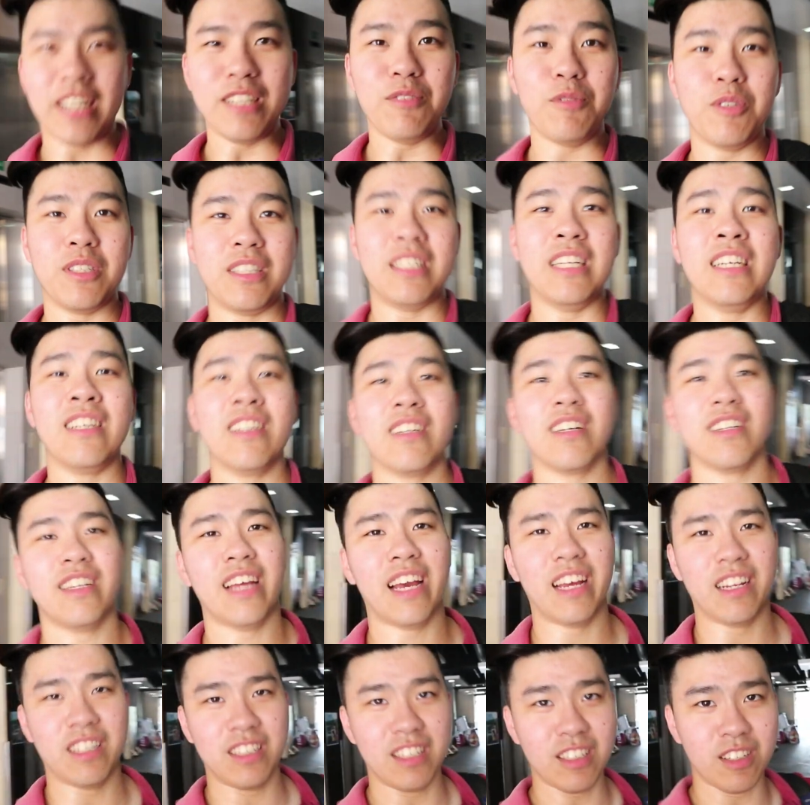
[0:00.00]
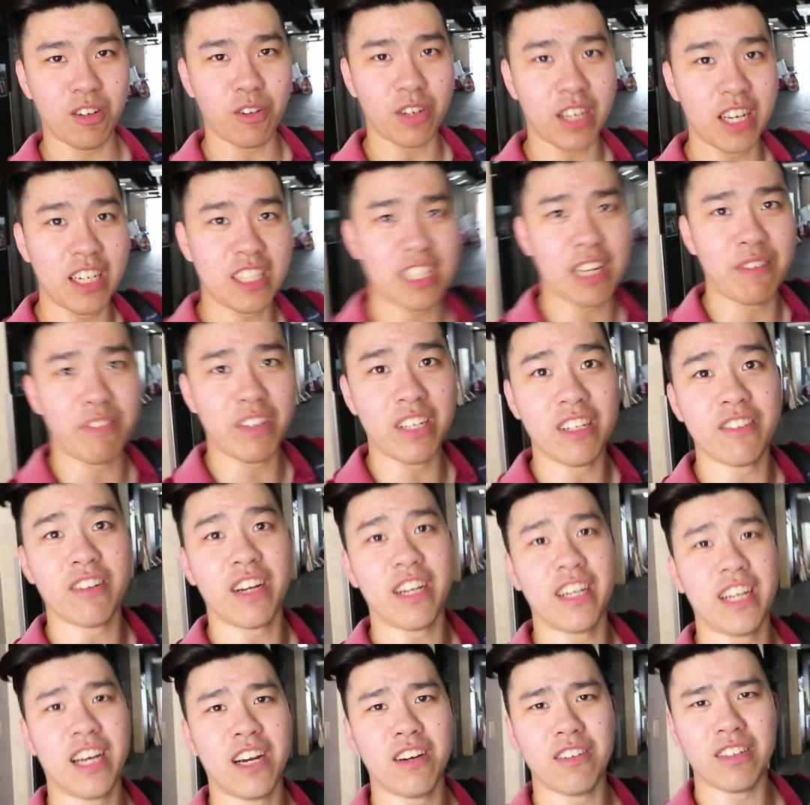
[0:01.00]
guys would think that this location I'm in
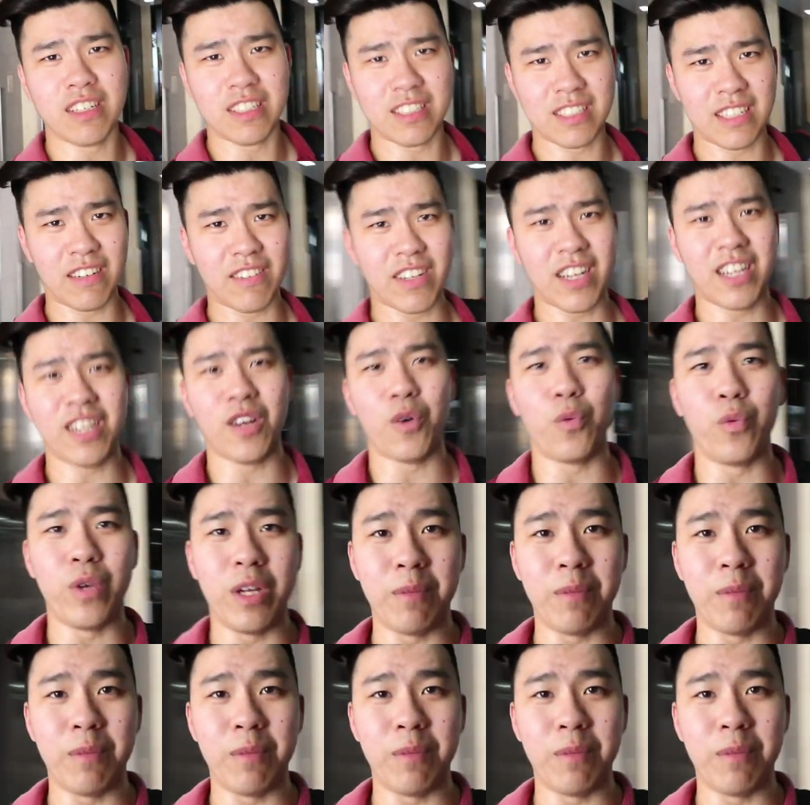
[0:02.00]
right now is some kind of